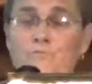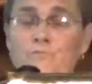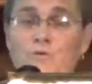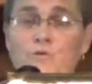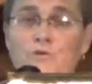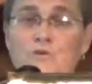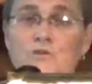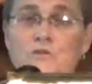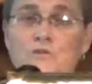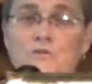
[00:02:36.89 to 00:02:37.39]

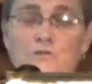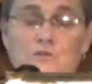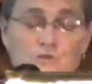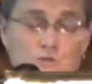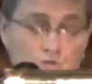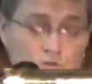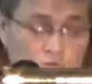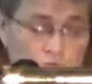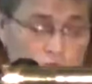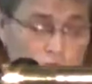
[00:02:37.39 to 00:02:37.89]
portion
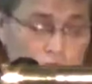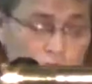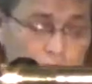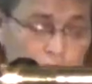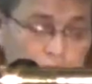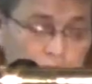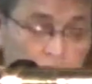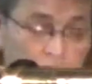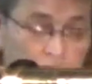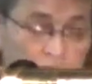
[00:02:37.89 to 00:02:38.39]
due,
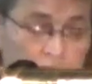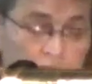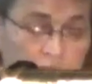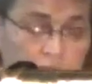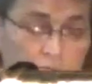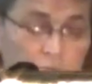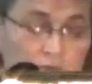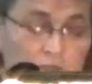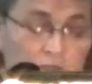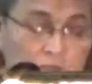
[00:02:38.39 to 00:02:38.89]

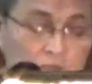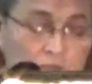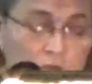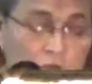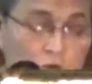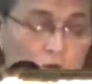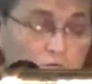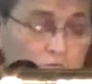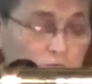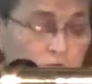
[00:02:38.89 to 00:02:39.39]
but to
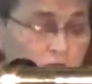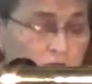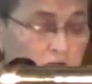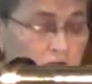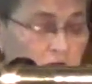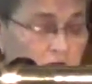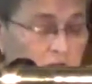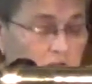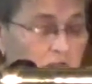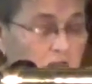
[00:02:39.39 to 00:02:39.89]
no
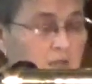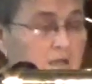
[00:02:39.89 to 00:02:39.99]
avail.